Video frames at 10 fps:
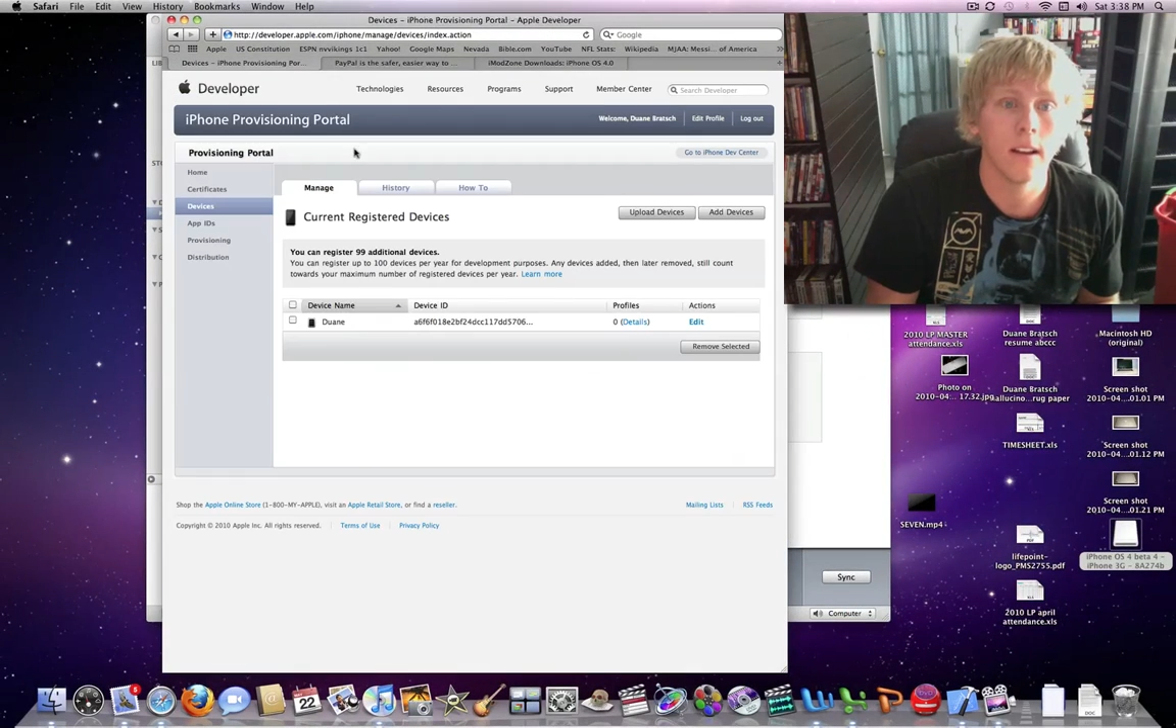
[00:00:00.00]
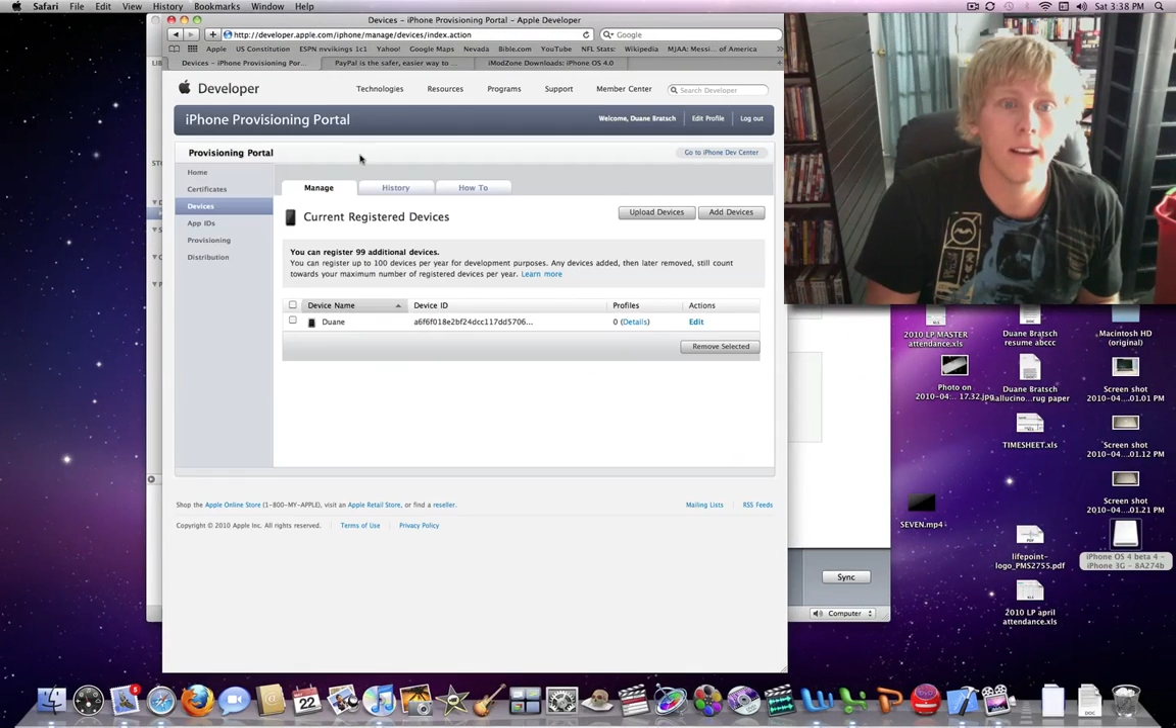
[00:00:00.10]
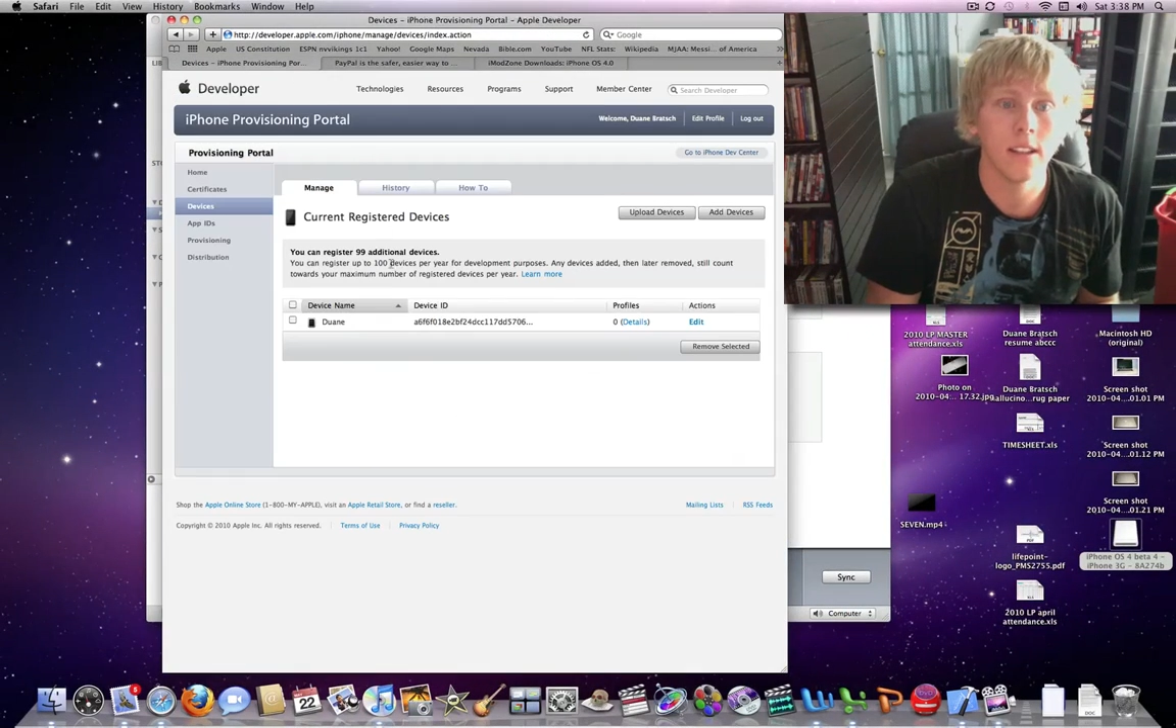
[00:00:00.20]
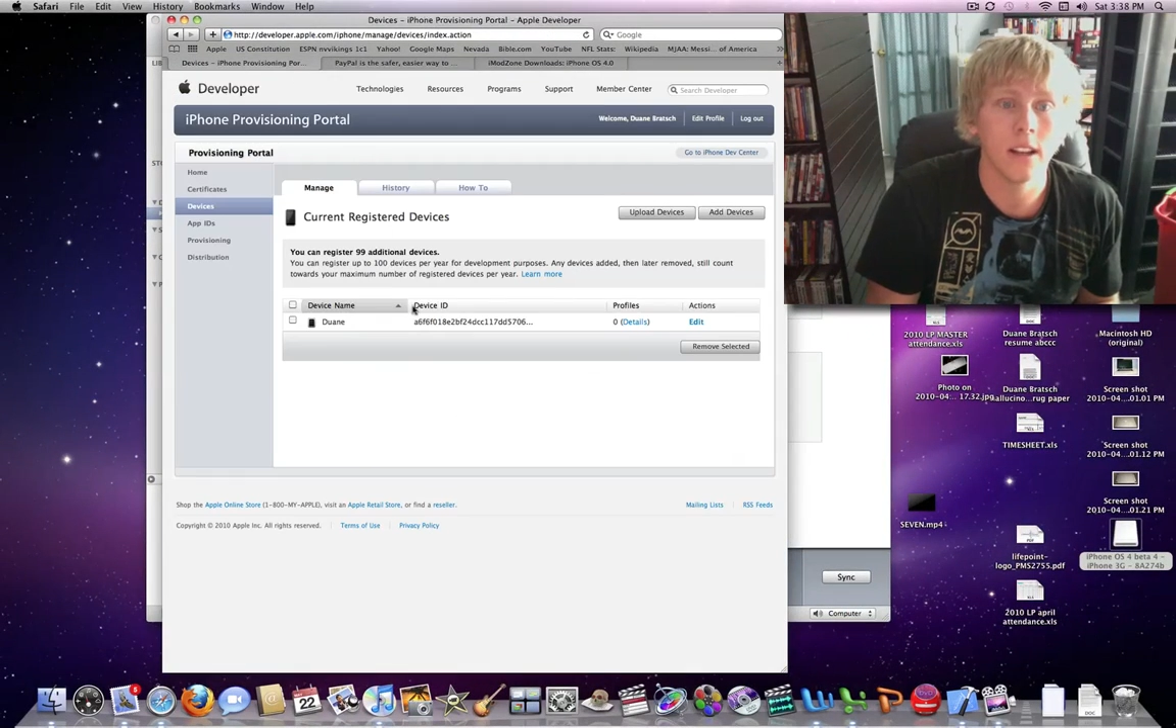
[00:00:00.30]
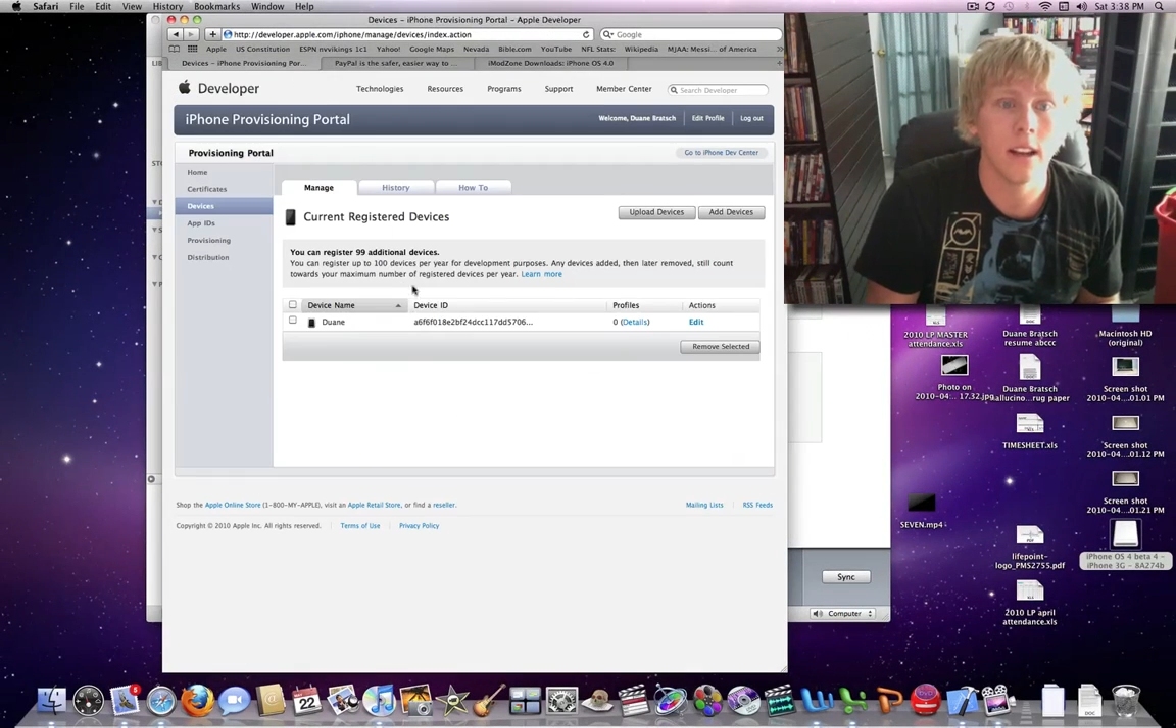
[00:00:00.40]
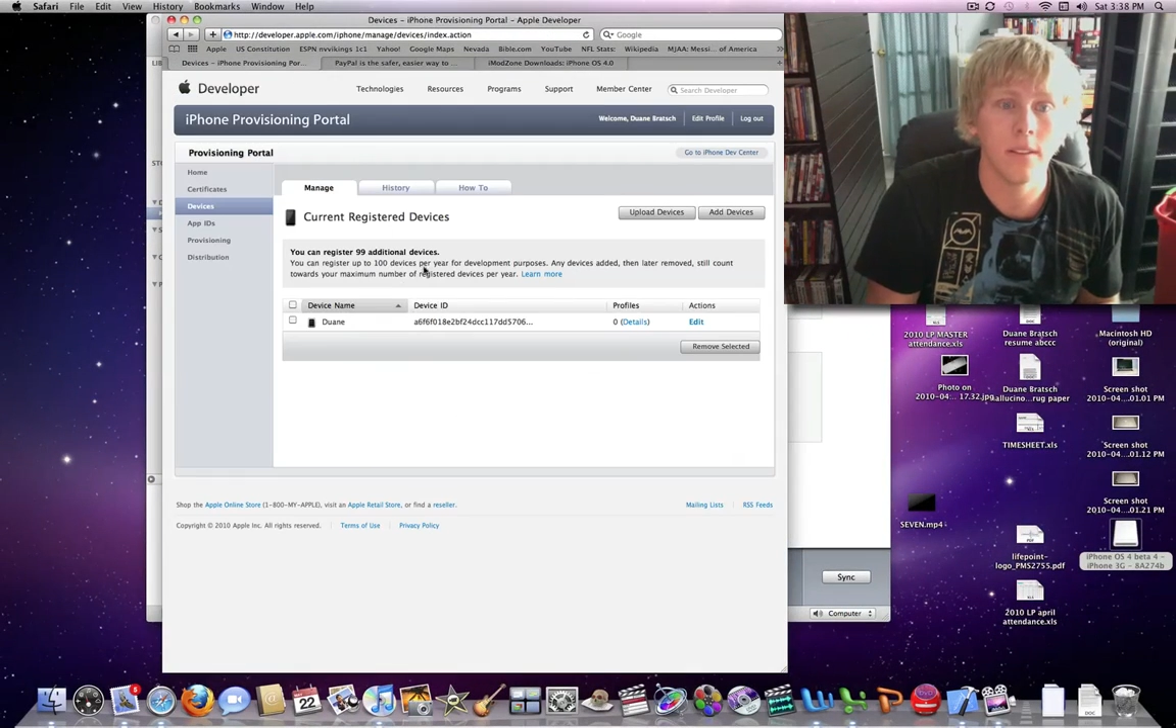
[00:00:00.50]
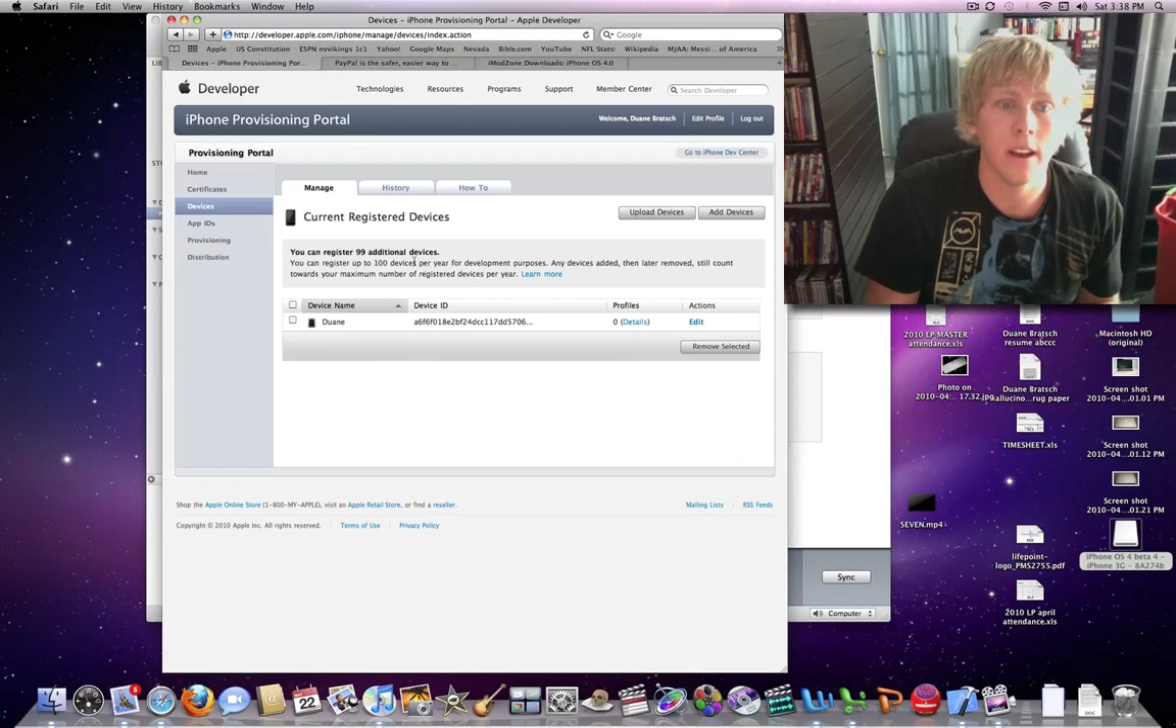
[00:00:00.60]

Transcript: still have